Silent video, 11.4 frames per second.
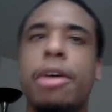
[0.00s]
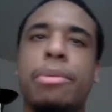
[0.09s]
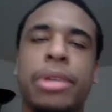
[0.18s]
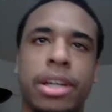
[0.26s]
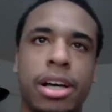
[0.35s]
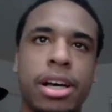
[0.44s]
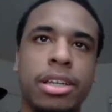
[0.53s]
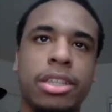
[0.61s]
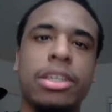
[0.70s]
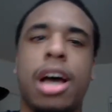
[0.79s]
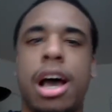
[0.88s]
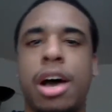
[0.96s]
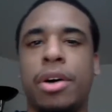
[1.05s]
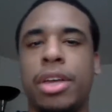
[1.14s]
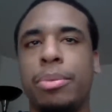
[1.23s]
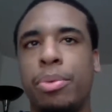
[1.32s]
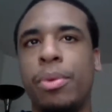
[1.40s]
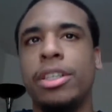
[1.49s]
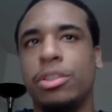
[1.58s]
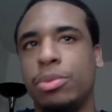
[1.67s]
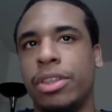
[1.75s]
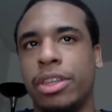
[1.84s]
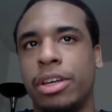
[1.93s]
Because I'll get
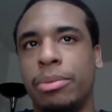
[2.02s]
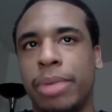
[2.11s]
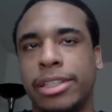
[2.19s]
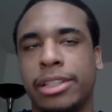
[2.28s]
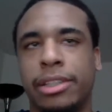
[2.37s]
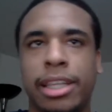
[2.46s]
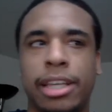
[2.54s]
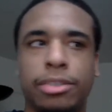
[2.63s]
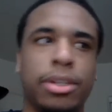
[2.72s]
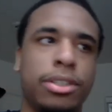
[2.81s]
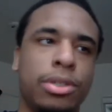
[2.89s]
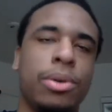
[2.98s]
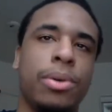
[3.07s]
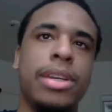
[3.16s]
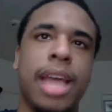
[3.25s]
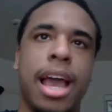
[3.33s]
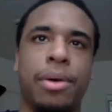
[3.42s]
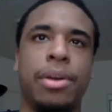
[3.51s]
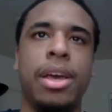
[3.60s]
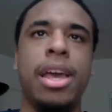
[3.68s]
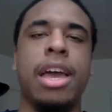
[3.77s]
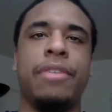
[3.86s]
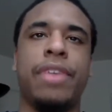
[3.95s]
points with him, basically. That's what's going down.
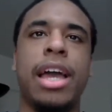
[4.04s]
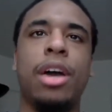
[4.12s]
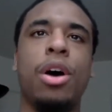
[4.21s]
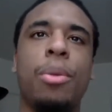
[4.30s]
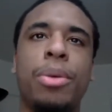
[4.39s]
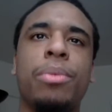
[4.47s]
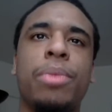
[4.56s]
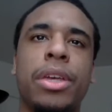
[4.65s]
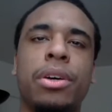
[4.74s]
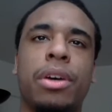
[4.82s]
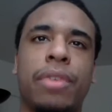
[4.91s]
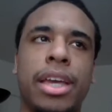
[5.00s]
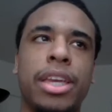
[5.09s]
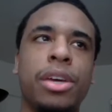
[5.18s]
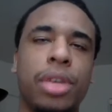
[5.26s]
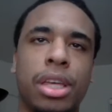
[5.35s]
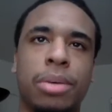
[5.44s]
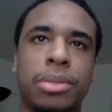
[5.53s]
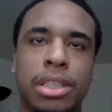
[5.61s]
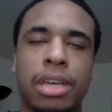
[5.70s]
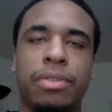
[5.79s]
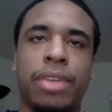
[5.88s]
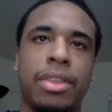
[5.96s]
If I help him heal, if I heal him and
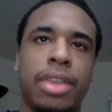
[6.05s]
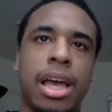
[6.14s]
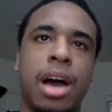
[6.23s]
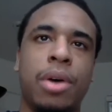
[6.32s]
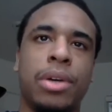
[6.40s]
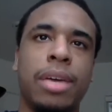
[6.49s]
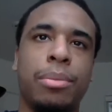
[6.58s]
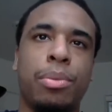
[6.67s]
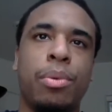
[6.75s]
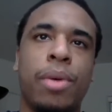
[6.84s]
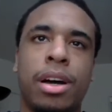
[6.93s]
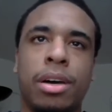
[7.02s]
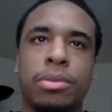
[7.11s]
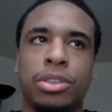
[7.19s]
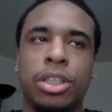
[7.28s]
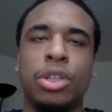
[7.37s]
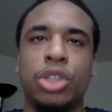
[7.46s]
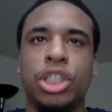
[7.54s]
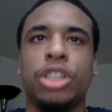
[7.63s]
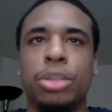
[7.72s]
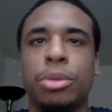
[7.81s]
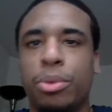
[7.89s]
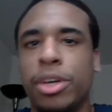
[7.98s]
stuff like that, I'll get he'll share
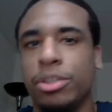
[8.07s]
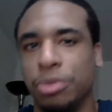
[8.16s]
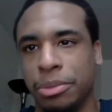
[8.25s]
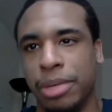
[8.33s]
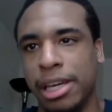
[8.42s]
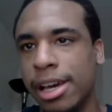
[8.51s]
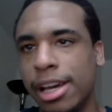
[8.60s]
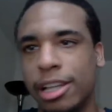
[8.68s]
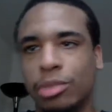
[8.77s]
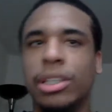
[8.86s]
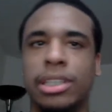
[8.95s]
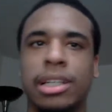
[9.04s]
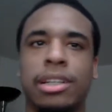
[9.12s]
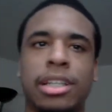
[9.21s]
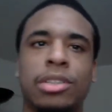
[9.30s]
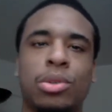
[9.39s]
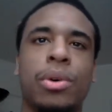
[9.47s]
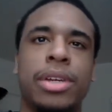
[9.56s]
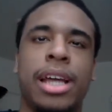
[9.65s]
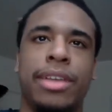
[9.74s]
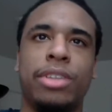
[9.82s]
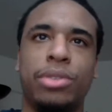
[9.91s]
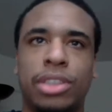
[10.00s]
some of the points with me. Is going
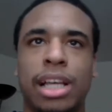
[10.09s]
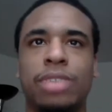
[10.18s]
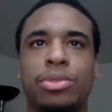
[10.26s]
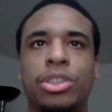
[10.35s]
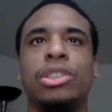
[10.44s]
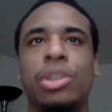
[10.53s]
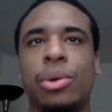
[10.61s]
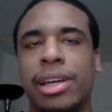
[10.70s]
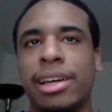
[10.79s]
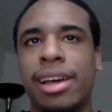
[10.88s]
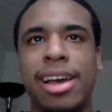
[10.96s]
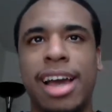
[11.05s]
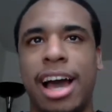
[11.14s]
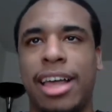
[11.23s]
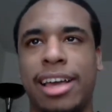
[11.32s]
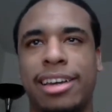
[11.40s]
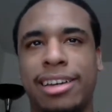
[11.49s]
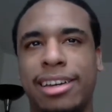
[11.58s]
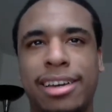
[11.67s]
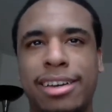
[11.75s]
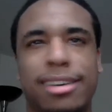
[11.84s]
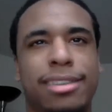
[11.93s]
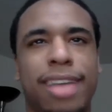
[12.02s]
down. That's what she's doing. I'm like,
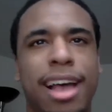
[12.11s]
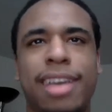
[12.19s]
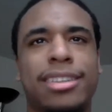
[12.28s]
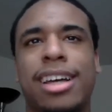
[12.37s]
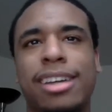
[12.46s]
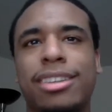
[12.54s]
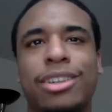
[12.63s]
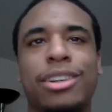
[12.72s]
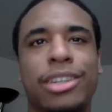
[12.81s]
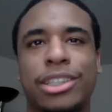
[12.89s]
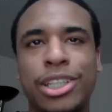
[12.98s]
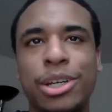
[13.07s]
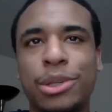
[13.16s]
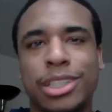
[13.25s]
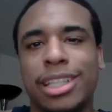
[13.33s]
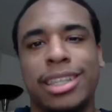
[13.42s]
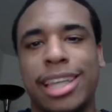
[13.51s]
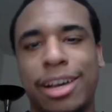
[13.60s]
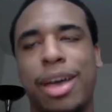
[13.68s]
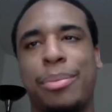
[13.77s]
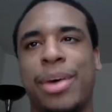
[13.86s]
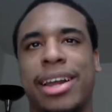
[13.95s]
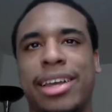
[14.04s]
that's not a good excuse. Get that
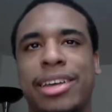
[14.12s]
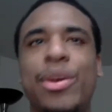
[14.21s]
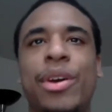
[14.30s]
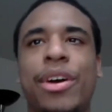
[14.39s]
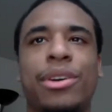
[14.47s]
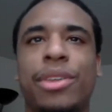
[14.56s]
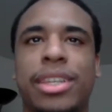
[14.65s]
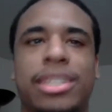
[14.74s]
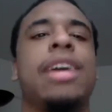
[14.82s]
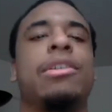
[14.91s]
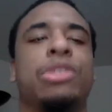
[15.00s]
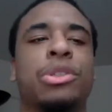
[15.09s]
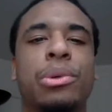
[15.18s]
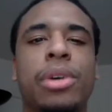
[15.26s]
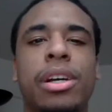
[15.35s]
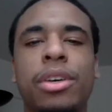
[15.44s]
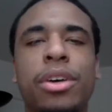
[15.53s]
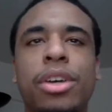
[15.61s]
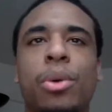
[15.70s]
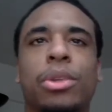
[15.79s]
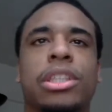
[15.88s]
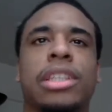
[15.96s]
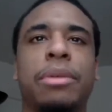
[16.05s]
crap out of here. We already know that's not even true. You don't even
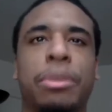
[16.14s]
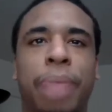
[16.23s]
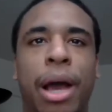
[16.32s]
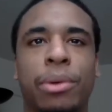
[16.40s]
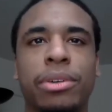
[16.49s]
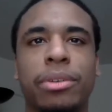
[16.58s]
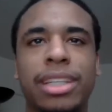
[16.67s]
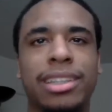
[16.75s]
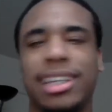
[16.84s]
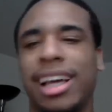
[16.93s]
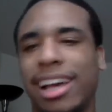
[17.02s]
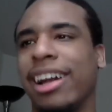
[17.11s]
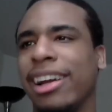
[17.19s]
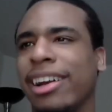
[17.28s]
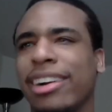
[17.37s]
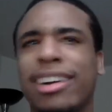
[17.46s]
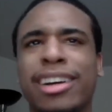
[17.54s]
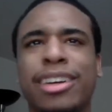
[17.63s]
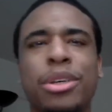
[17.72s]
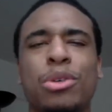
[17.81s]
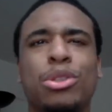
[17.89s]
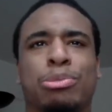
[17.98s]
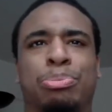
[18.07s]
know what this game is about. Like, get the heck out of here.
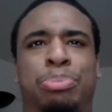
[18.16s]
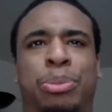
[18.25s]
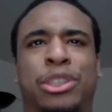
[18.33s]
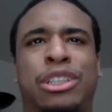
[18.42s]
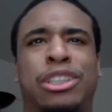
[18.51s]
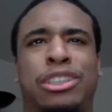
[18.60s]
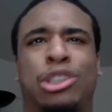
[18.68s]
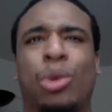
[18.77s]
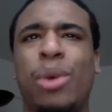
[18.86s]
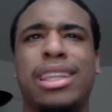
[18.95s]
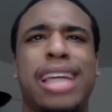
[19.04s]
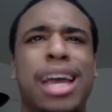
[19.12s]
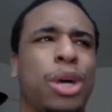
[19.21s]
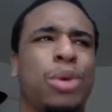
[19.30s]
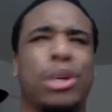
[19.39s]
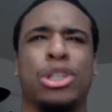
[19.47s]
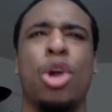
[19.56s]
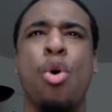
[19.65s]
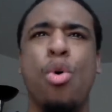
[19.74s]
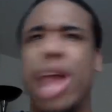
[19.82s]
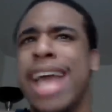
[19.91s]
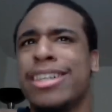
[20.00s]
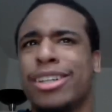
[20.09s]
You just joined the game like what, 2
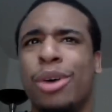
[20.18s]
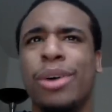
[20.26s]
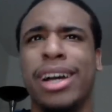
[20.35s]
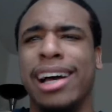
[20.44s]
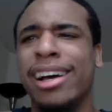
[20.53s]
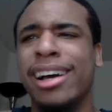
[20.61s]
days ago? Yeah.